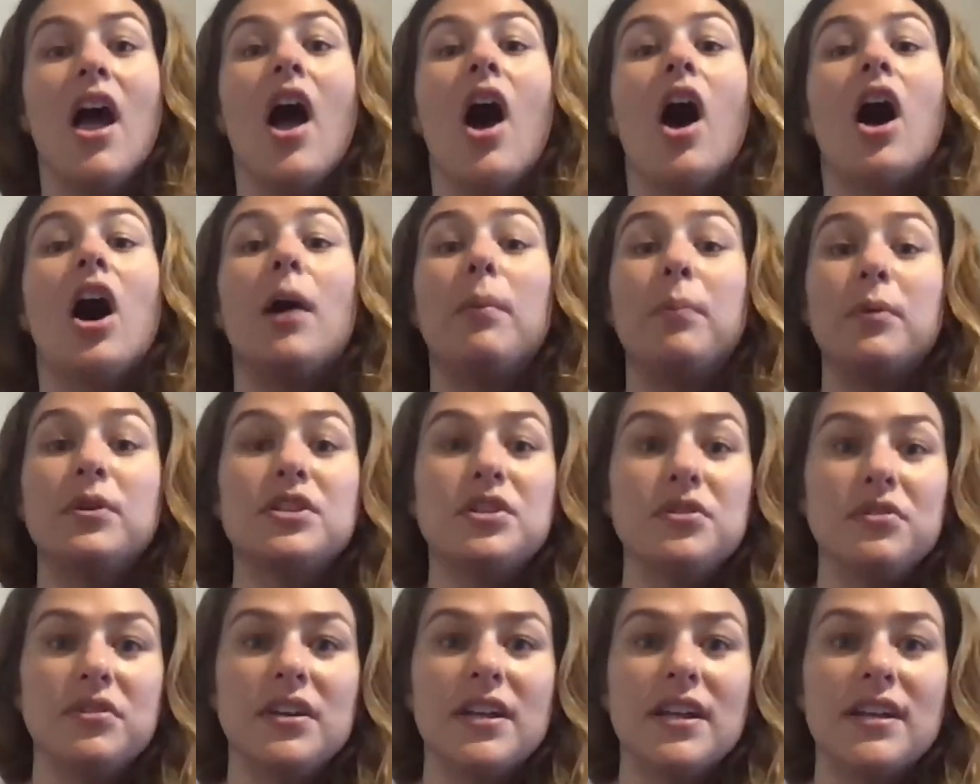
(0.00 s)

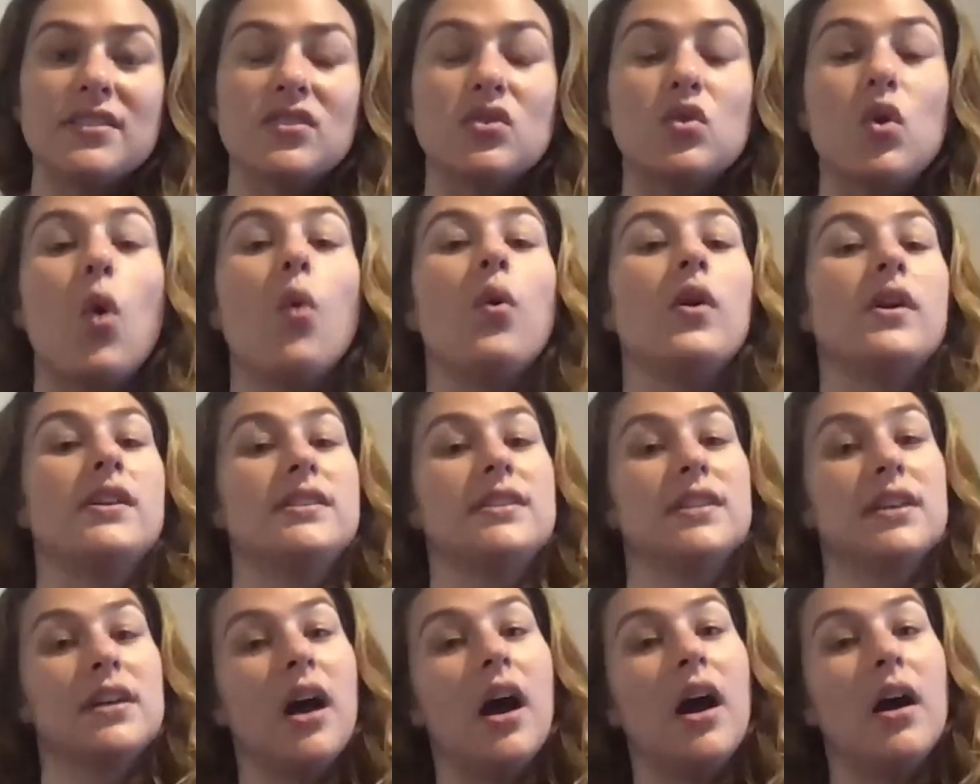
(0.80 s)
opportunity is going
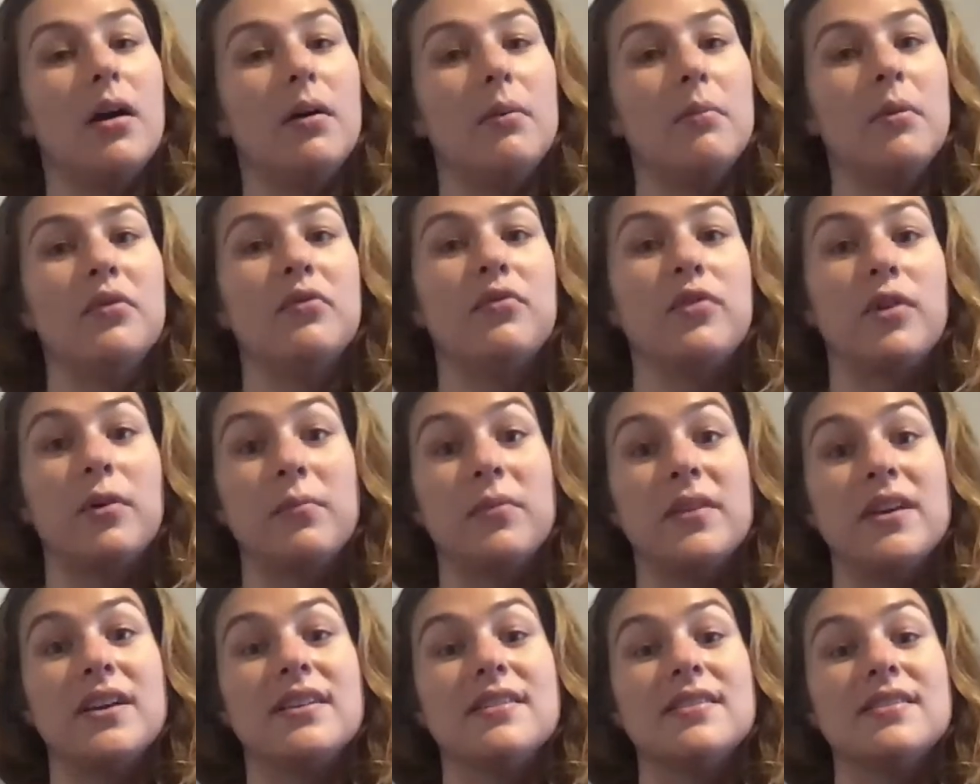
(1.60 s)
to come from
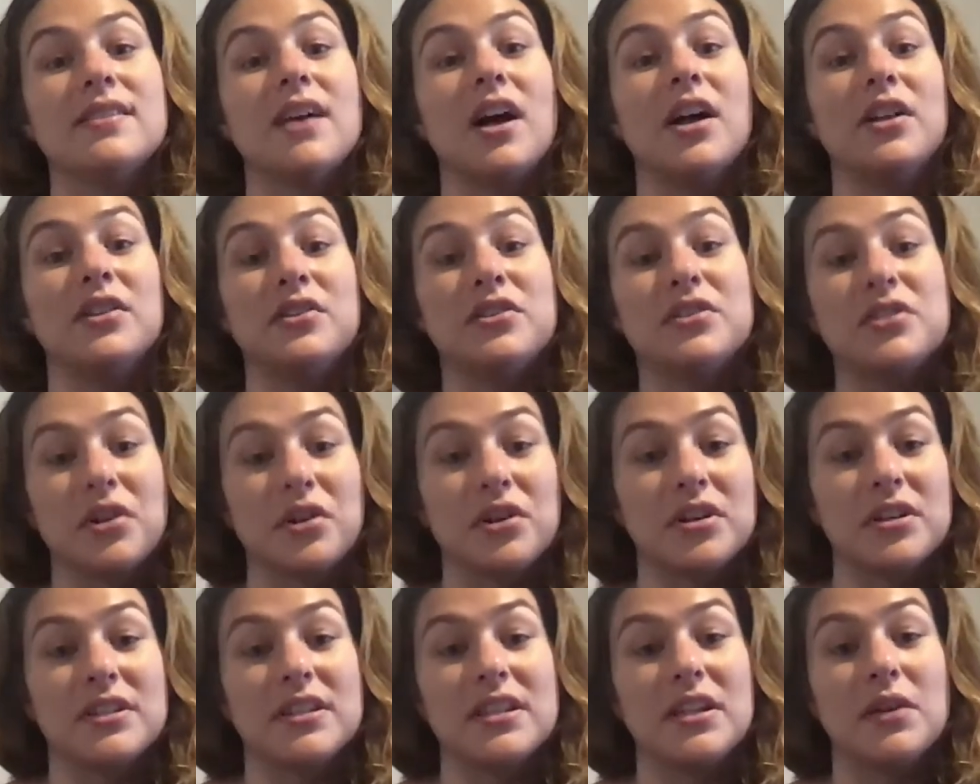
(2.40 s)
this
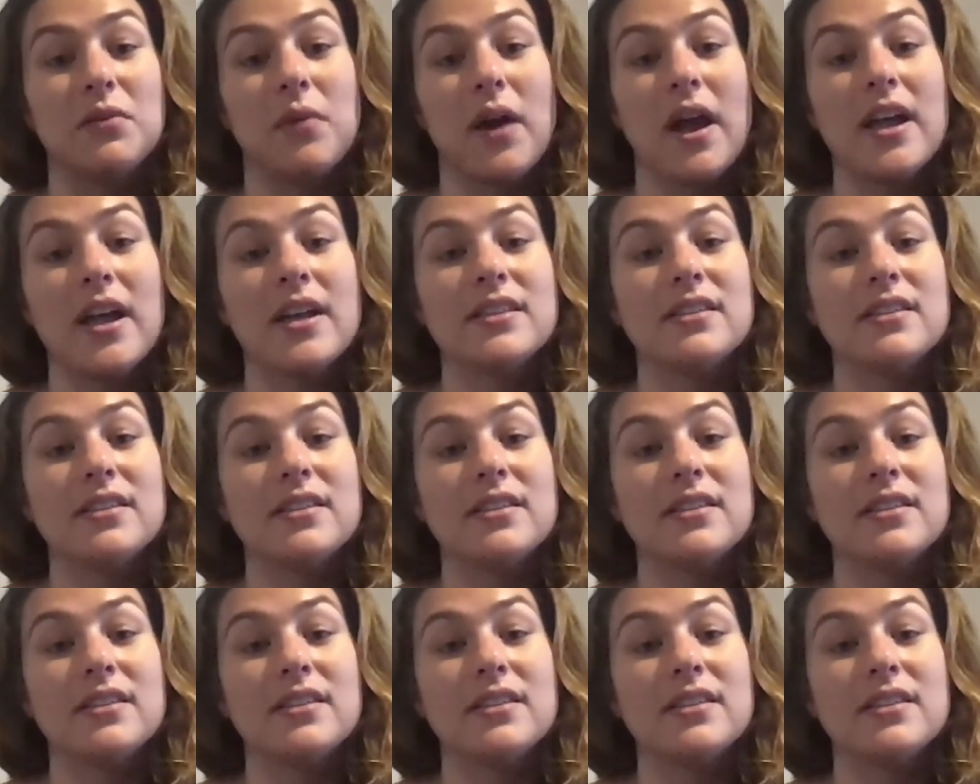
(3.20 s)
uncertainty, right?